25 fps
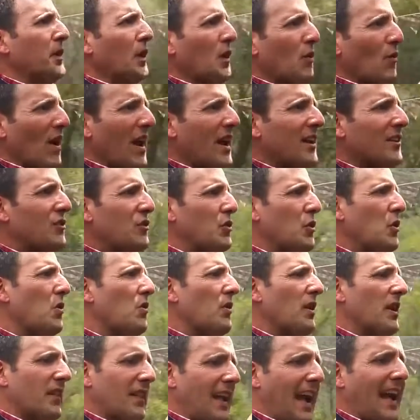but the Grand
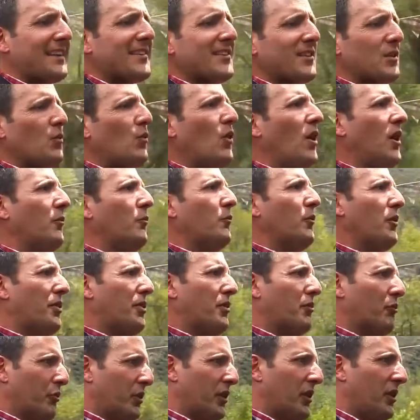Touring that's the one
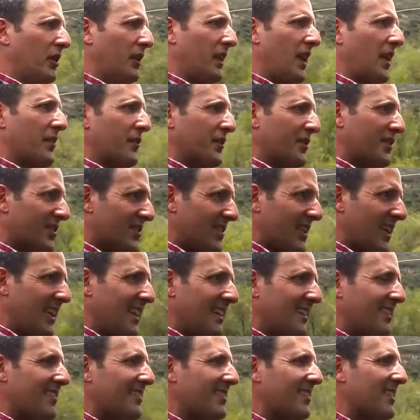with the real leather
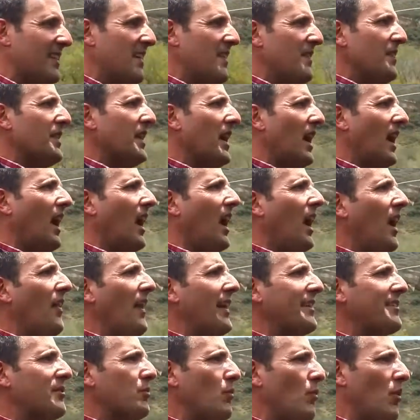seats. Uh,
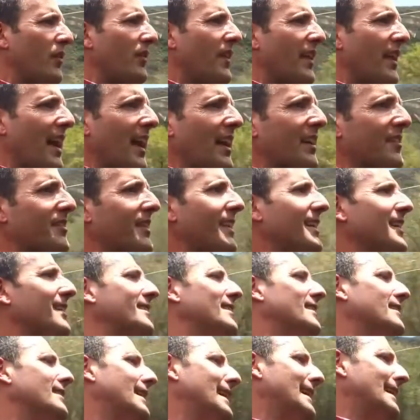that's the one that has
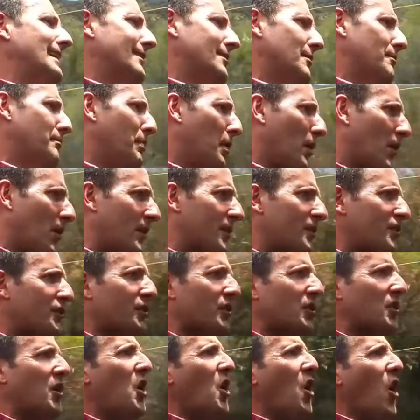like the lane
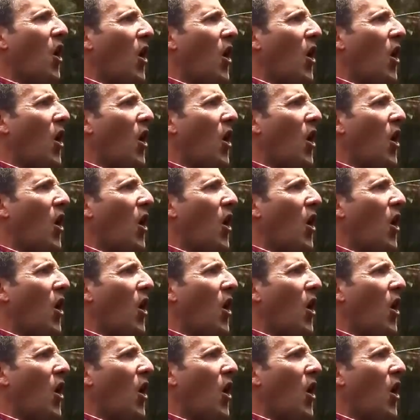departure,